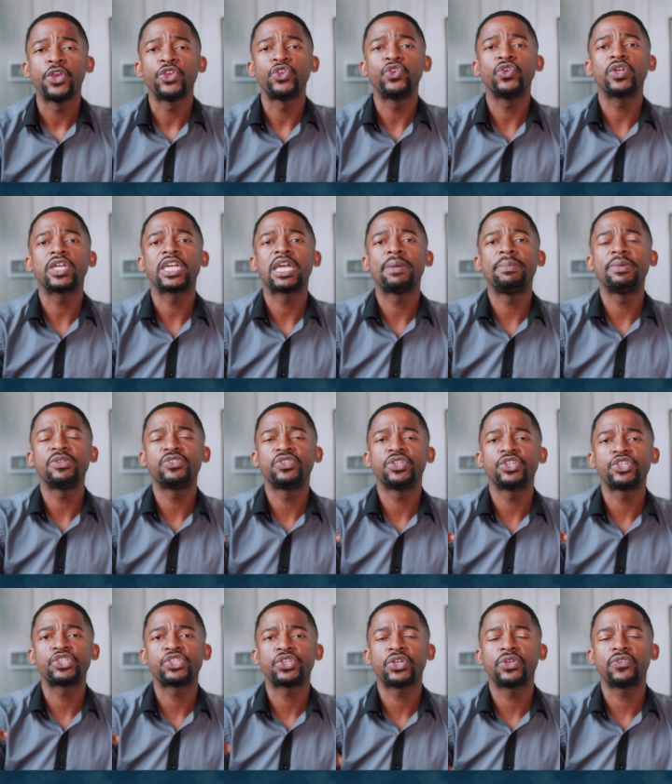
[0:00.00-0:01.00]
You commit
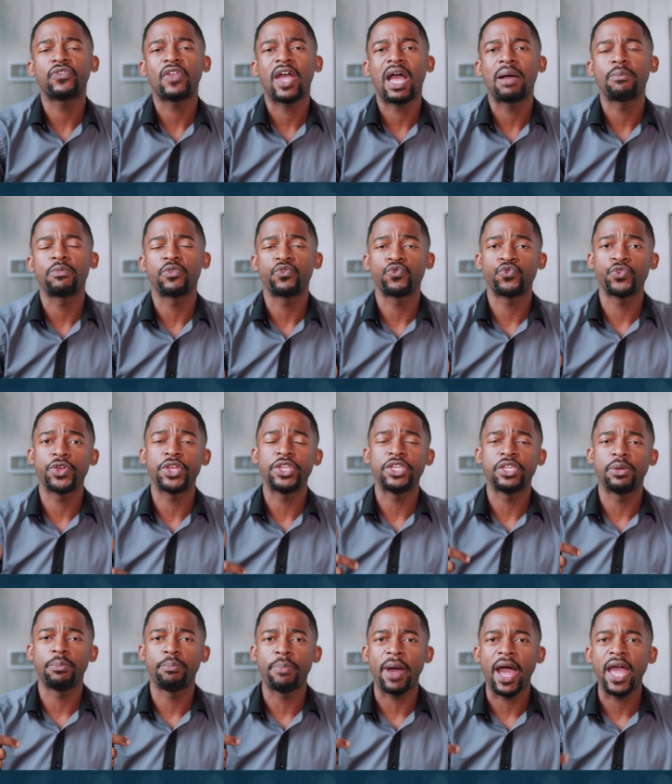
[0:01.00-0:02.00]
to a certain time of reading
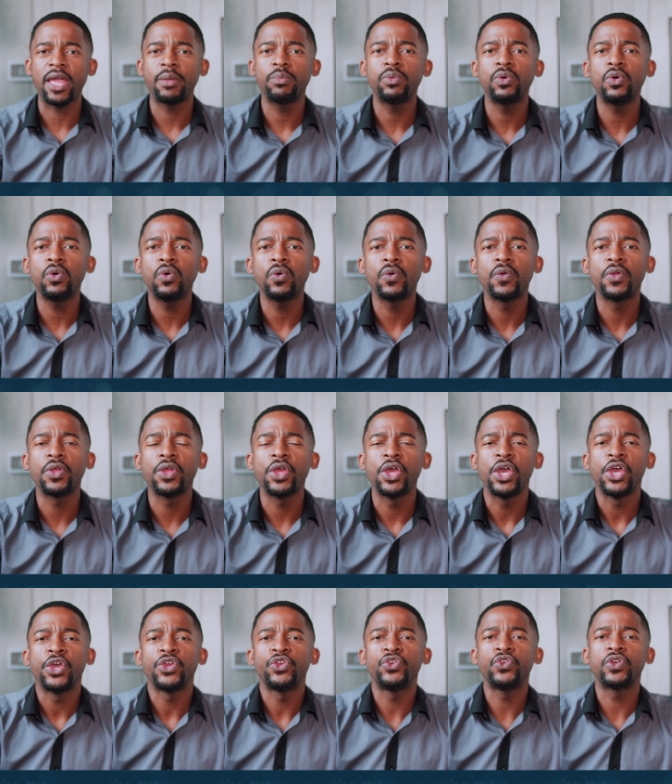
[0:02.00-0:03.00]
your Bible.
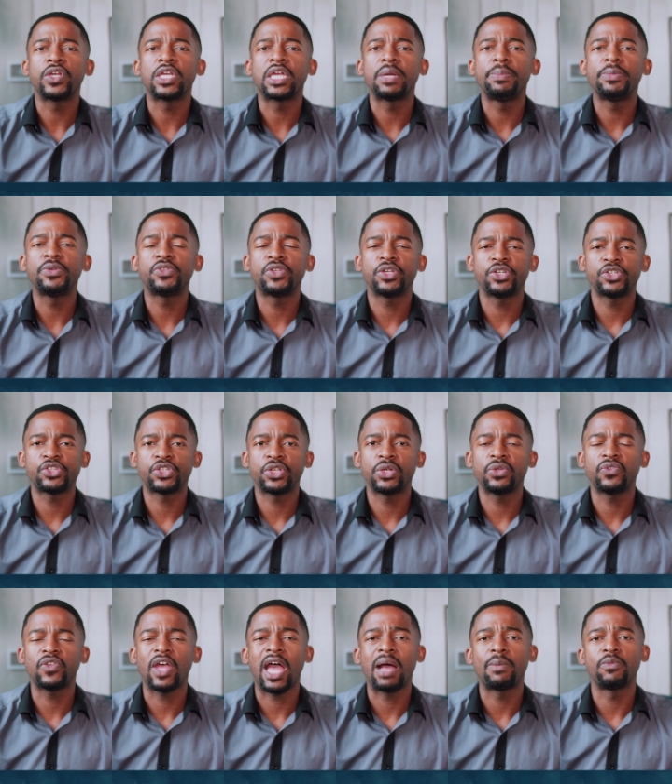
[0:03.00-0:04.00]
You commit to a
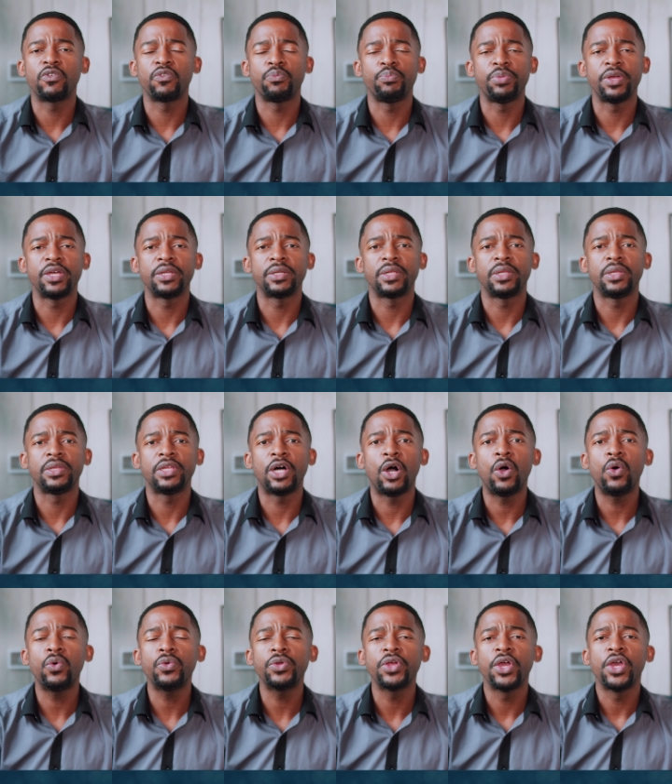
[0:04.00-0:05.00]
certain time of being
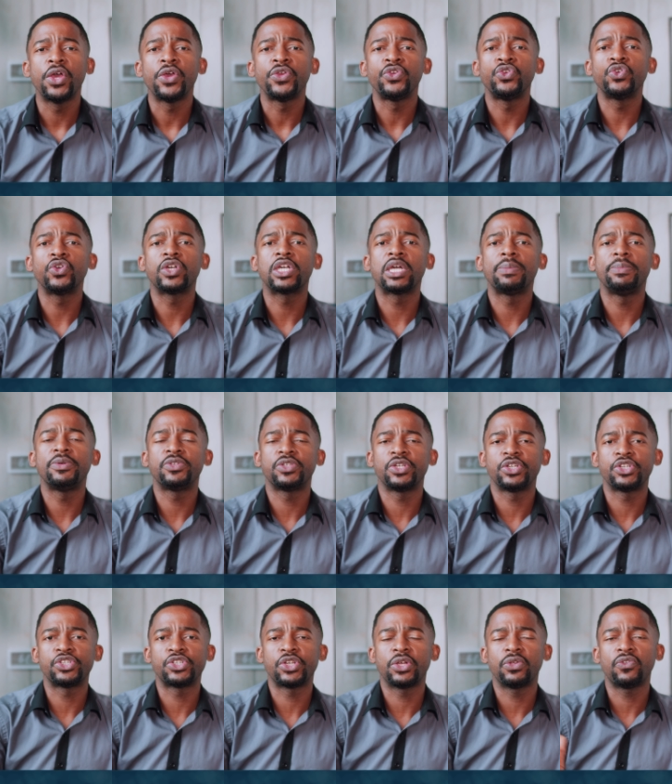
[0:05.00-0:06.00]
alone. You commit to
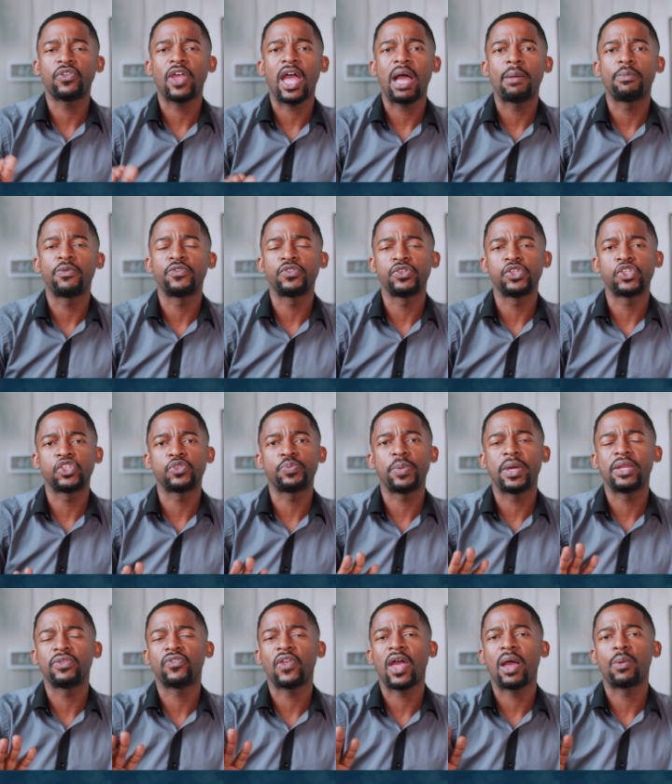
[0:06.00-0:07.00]
a certain time of just
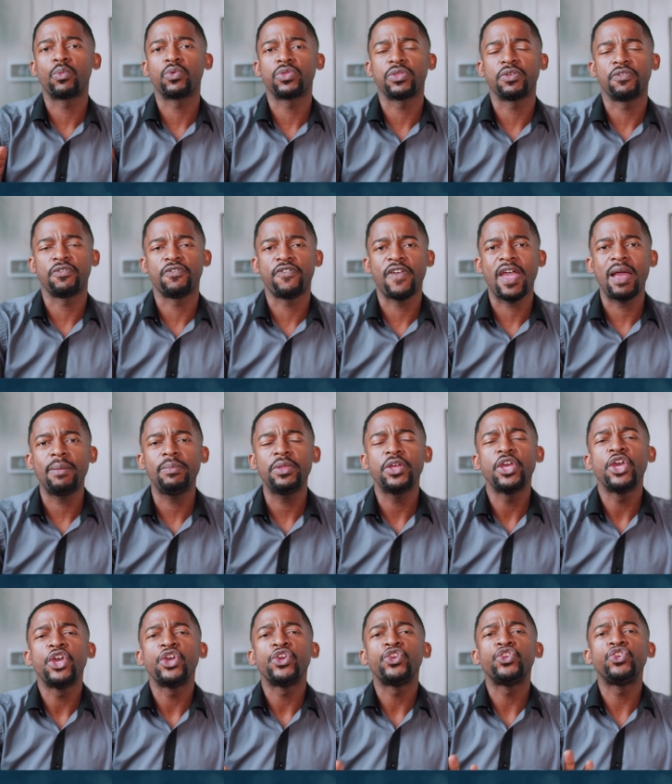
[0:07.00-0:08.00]
spending time with your family.
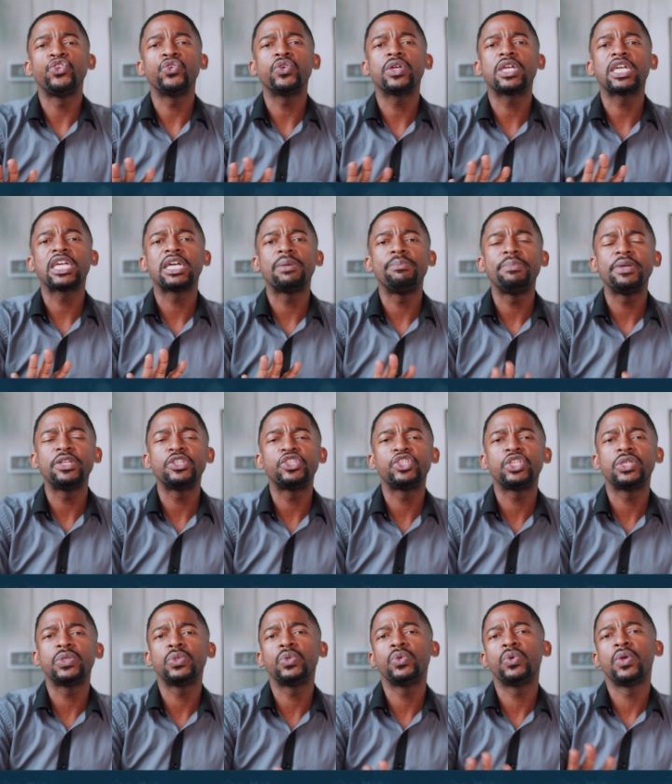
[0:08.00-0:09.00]
You commit
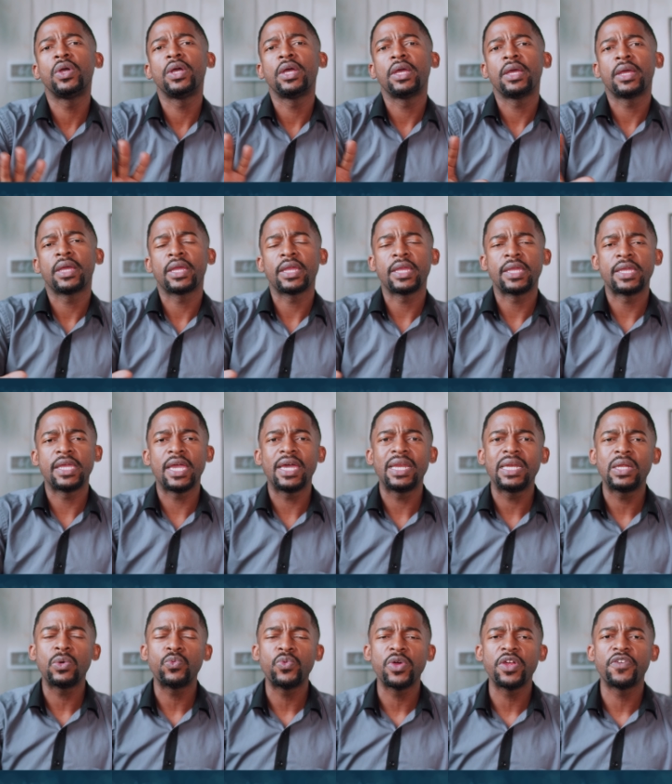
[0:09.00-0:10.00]
to
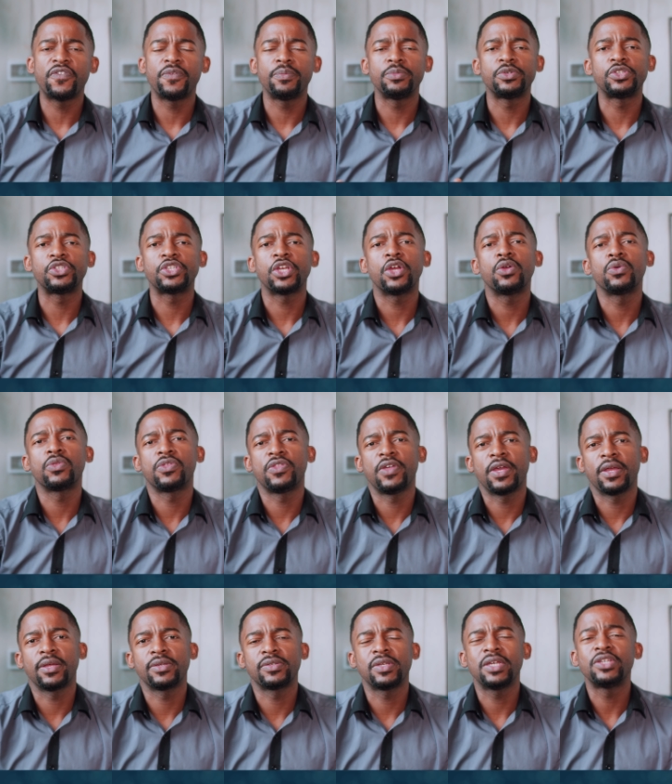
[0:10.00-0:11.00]
getting away from certain
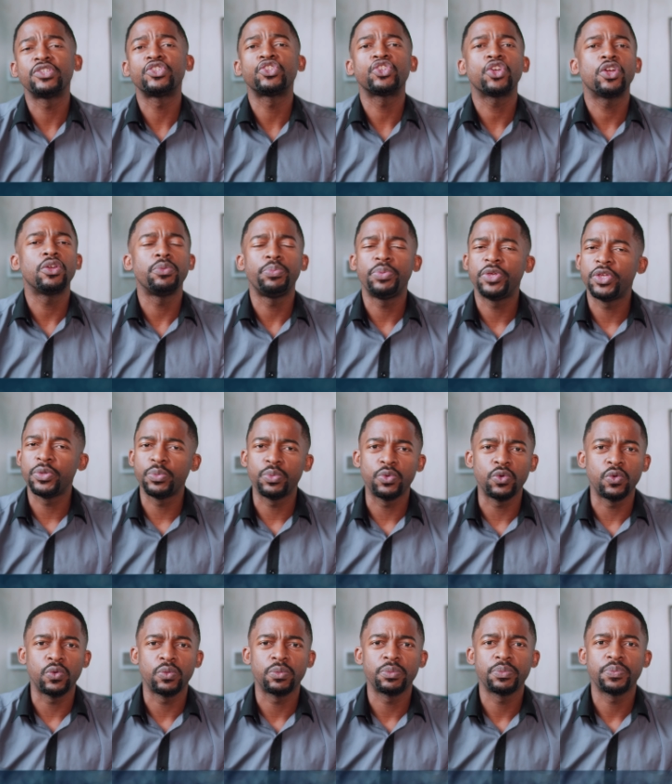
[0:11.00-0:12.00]
things and certain
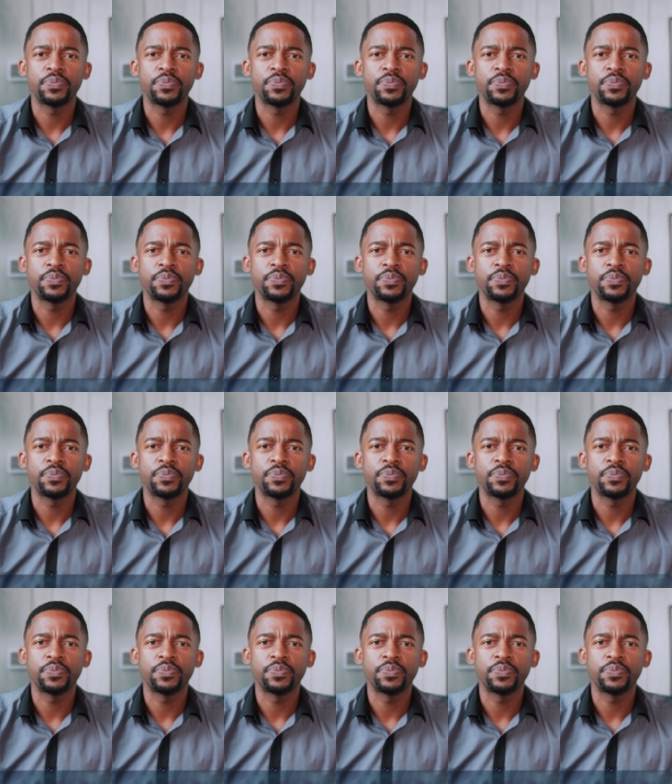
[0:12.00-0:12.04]
people.